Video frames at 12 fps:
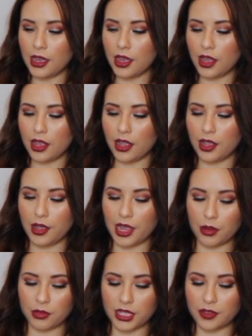
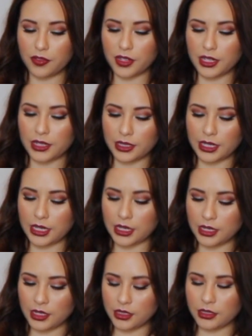I would
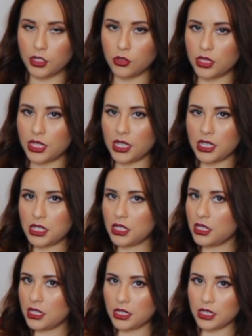definitely use
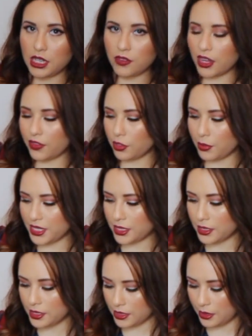this. Even after my
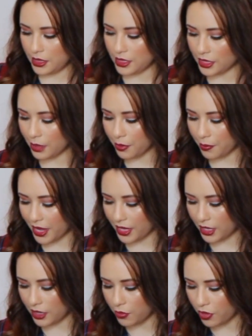son doesn't need a diaper
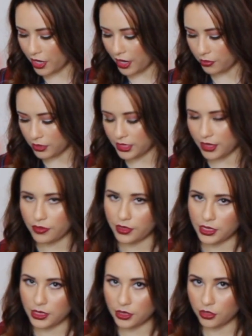bag anymore, I will
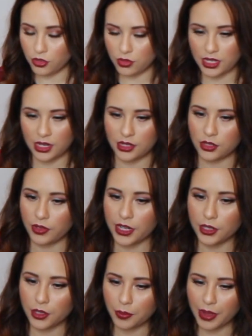definitely still use that as a
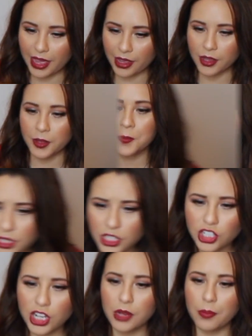regular bag. New Lily
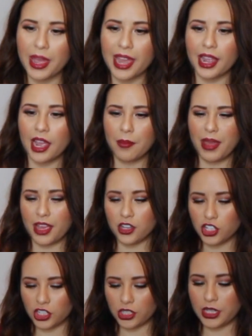Jade bag,
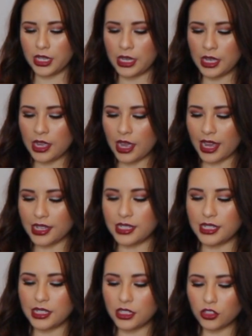I
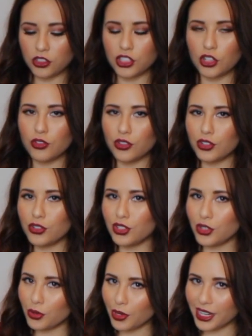still don't use
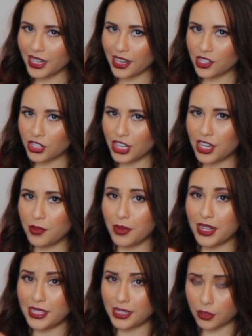the organizer in it,
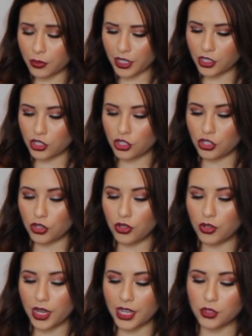but I still wanted to show
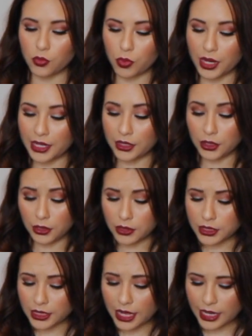you guys what it
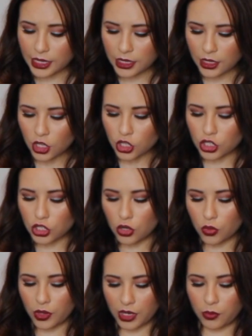looked like.
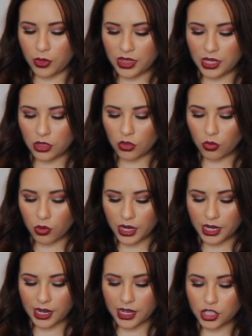So within the
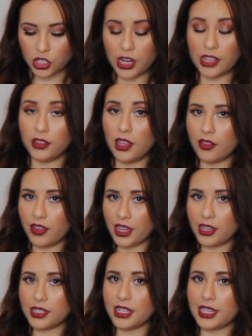organizer, I love it
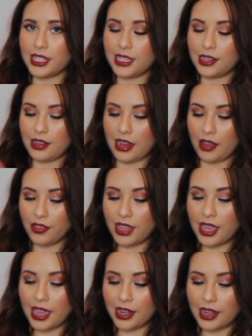because like I said, now
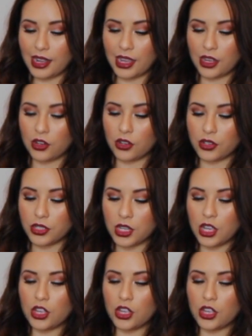they added handles.